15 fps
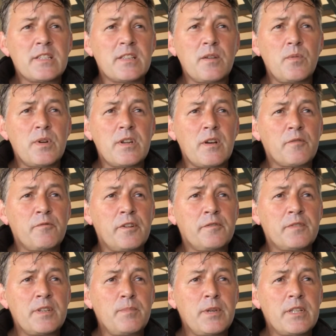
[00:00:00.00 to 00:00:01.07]
there were not
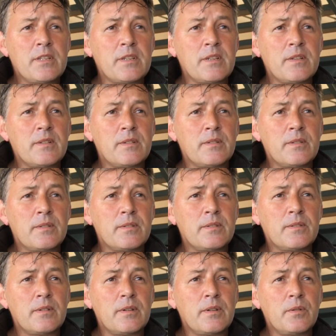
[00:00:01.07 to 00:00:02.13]
50 meter.
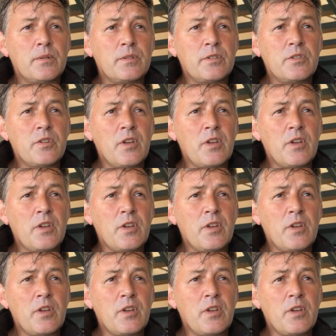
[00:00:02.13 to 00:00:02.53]
Did you